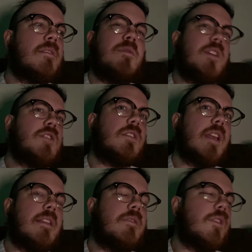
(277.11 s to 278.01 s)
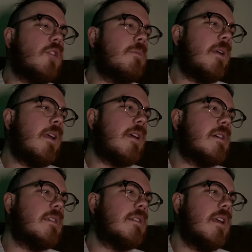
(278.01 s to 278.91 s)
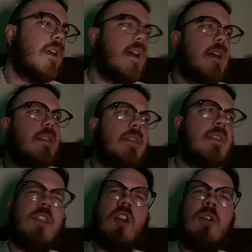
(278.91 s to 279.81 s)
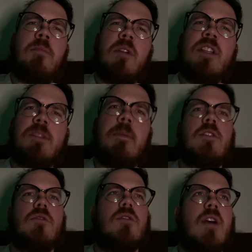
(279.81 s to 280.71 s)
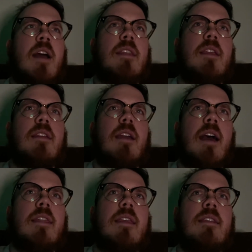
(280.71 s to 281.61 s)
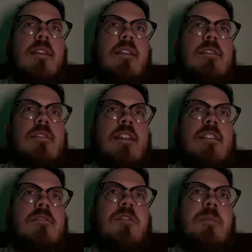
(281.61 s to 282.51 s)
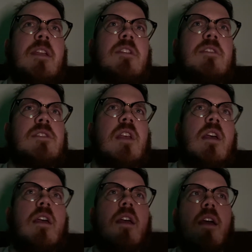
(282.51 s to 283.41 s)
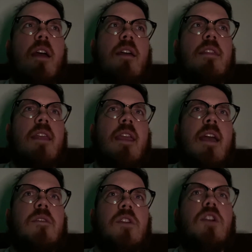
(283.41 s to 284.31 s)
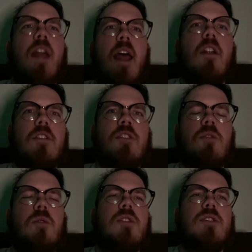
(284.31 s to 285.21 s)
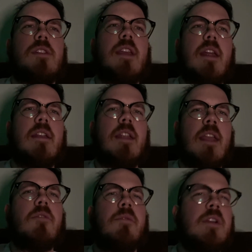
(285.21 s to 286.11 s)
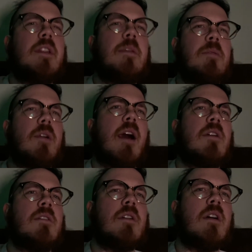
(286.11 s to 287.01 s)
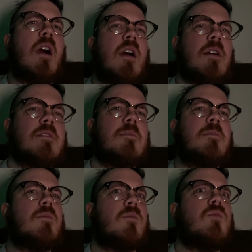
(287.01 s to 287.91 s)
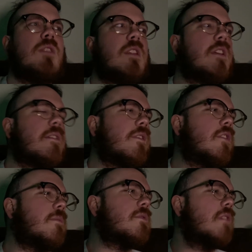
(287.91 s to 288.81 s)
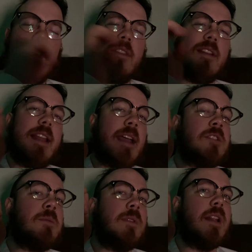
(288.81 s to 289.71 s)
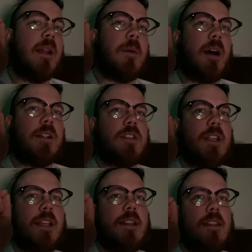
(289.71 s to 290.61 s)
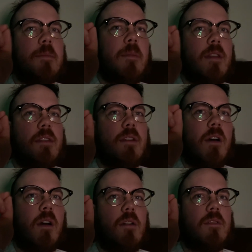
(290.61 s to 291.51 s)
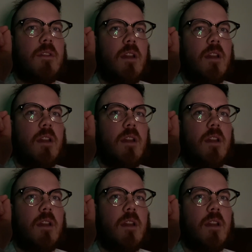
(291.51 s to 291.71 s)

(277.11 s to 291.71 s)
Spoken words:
feature-length film, and they're pretty special. I think these filmmakers, they have a good head on their shoulders and can really put out some really good films. The next one that I watched in the month of